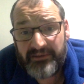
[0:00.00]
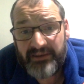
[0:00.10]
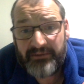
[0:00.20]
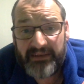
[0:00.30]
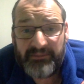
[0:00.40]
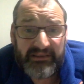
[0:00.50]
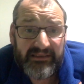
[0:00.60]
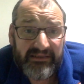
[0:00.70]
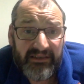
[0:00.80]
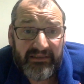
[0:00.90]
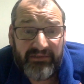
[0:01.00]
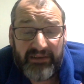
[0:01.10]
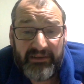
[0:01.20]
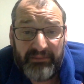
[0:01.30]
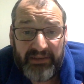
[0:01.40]
regret, but it's not a
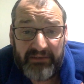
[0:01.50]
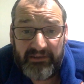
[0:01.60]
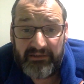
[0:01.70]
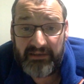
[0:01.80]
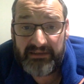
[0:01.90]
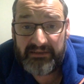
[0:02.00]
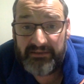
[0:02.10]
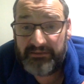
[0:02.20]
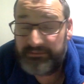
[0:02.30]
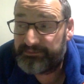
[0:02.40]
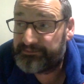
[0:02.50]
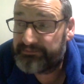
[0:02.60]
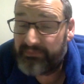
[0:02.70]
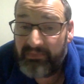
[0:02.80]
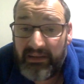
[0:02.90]
very big regret. So
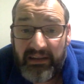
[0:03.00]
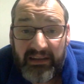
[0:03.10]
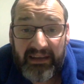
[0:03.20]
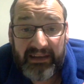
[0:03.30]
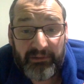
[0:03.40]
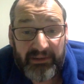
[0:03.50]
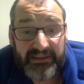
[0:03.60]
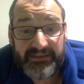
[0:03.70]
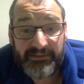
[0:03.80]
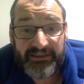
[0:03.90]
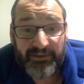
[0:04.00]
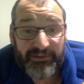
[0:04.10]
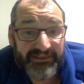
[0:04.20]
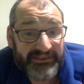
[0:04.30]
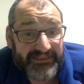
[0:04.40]
anyway, that's what I
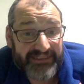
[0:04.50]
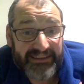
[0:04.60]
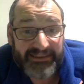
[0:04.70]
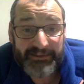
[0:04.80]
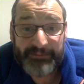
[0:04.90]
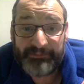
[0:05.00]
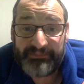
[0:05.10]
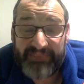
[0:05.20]
wanted to tell you.